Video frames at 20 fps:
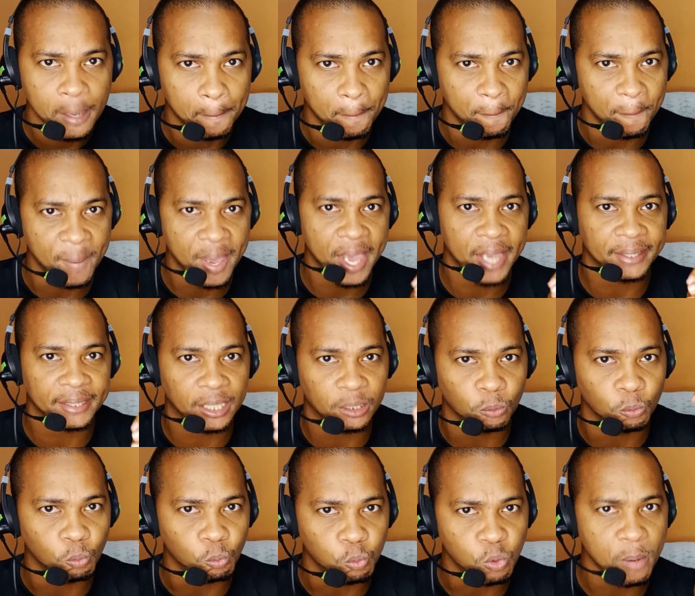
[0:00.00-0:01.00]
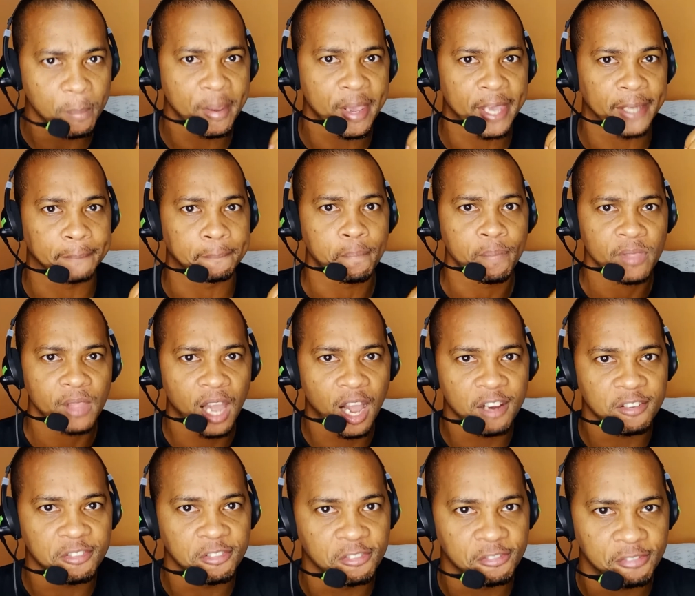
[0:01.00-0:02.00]
men and women
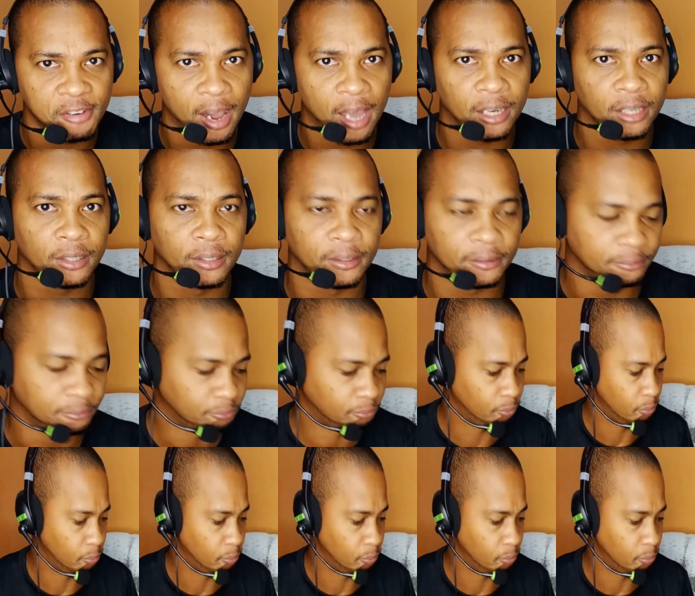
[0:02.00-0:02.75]
of valor.